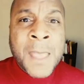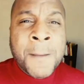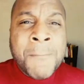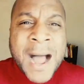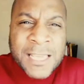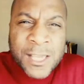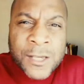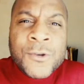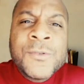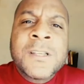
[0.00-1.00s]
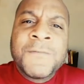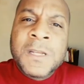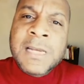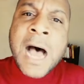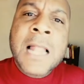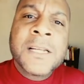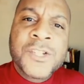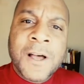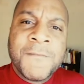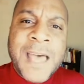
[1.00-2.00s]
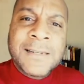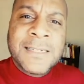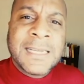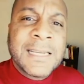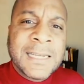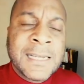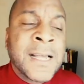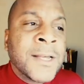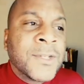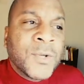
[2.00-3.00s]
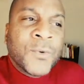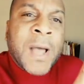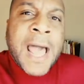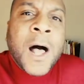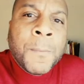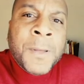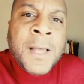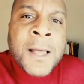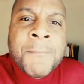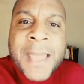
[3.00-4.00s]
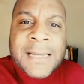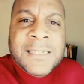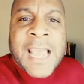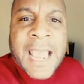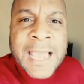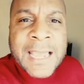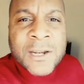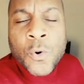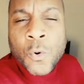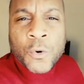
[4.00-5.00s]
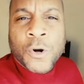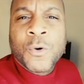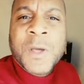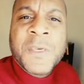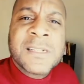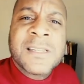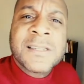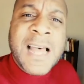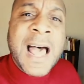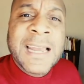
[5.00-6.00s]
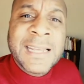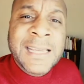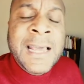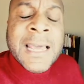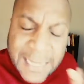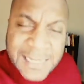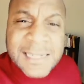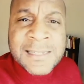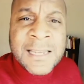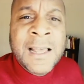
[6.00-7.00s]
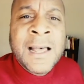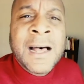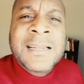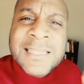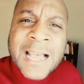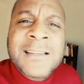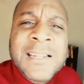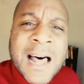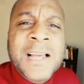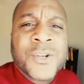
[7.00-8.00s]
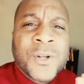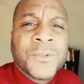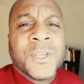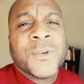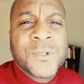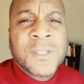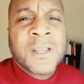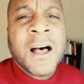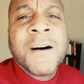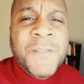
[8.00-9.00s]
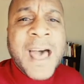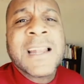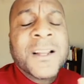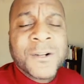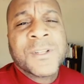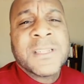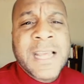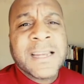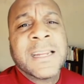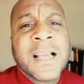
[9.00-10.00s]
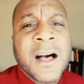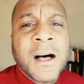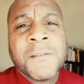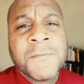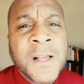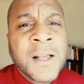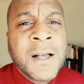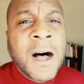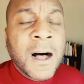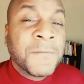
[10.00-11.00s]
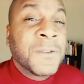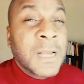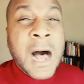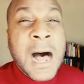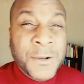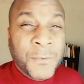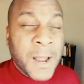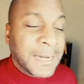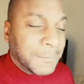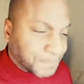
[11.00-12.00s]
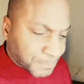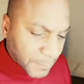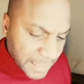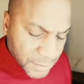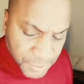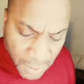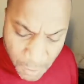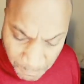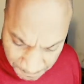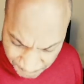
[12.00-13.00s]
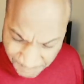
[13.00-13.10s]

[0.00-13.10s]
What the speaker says: My use of the knowledge of that deity to help maintain order within a society is a technological use of that understanding of God, right? And so,